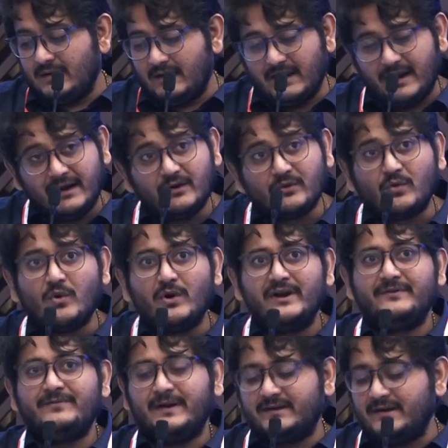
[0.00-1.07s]
and
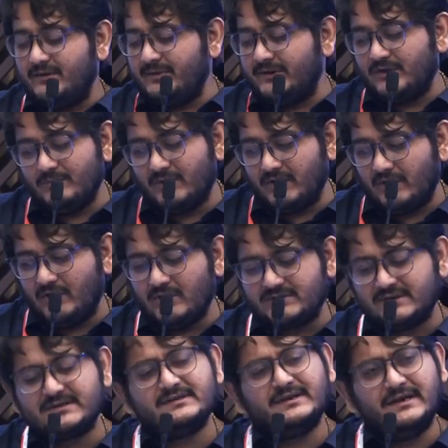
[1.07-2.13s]
co-infected with
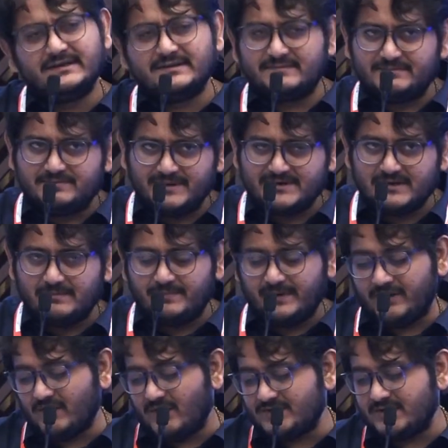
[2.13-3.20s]
tuberculosis needs special
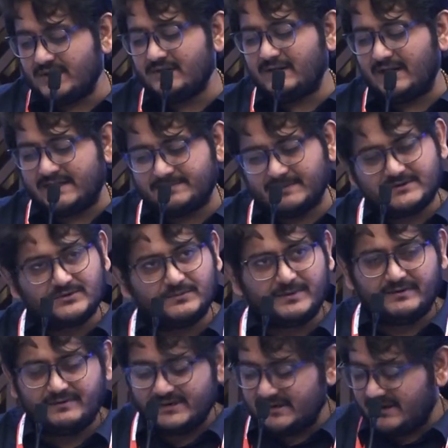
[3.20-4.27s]
precaution, expert
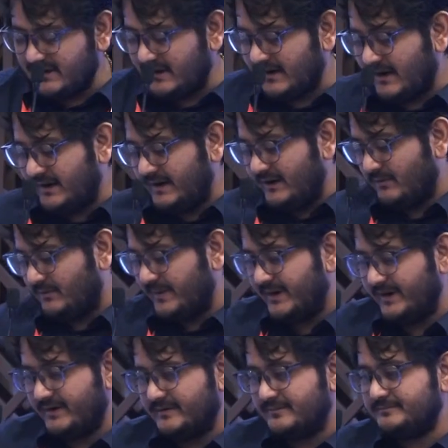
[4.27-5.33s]
supervision and ID
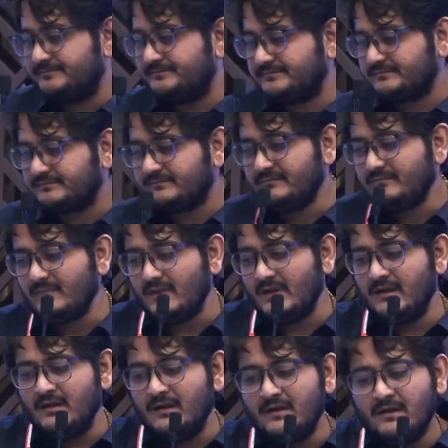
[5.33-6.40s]
opinion.
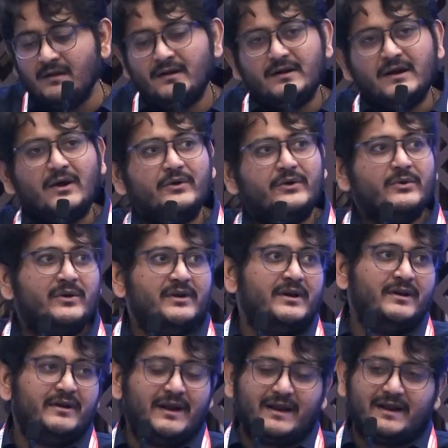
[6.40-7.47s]
Now
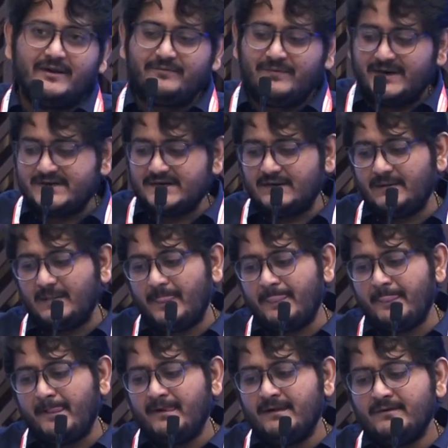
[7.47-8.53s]
urinary tract infection.
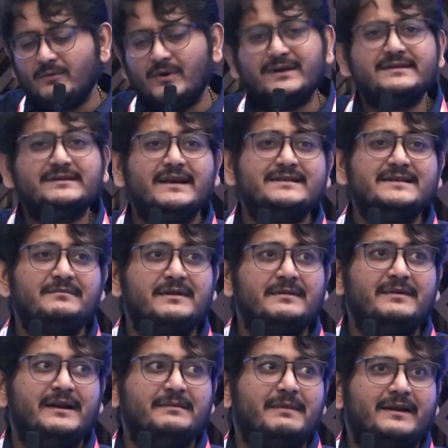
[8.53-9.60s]
What is
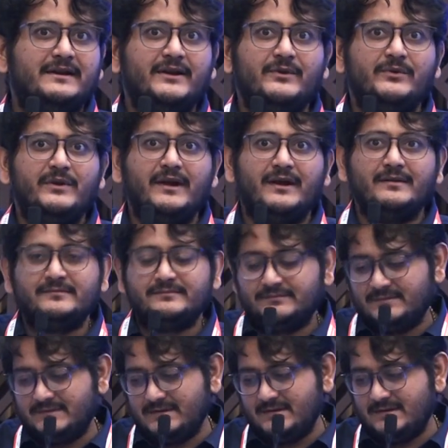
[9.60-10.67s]
asymptomatic bacteriuria?
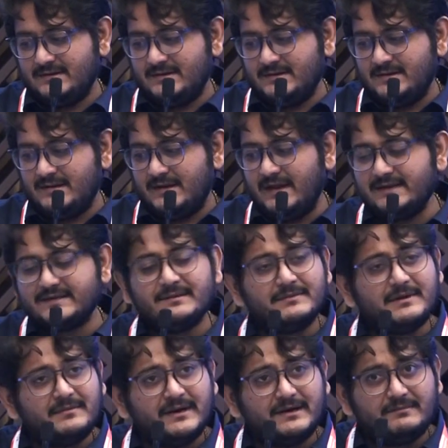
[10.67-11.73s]

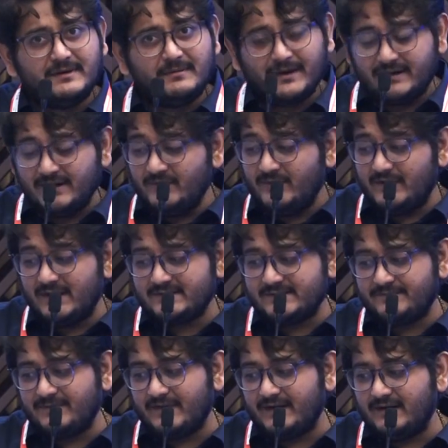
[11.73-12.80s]
Asymptomatic bacteriuria is
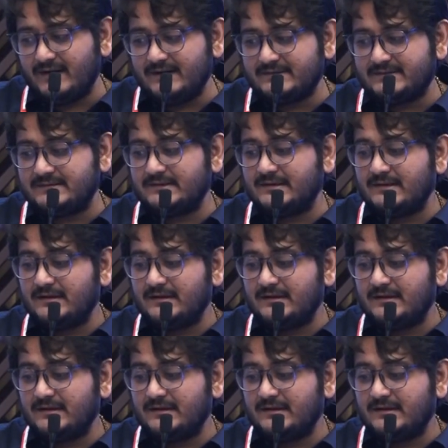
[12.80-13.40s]
defined as